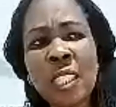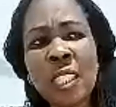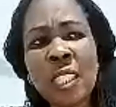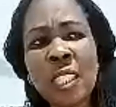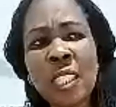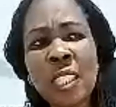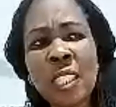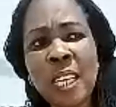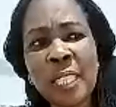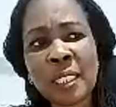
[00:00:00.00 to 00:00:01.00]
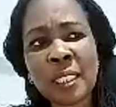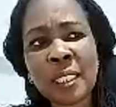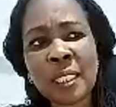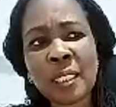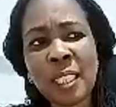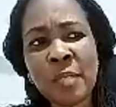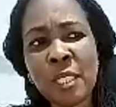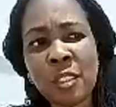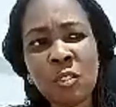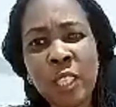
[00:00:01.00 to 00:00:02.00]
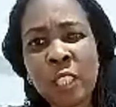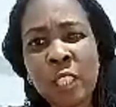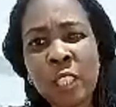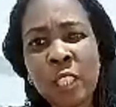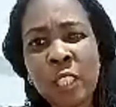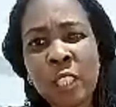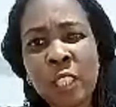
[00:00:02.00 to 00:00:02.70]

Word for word: And then shortly after that, I mean,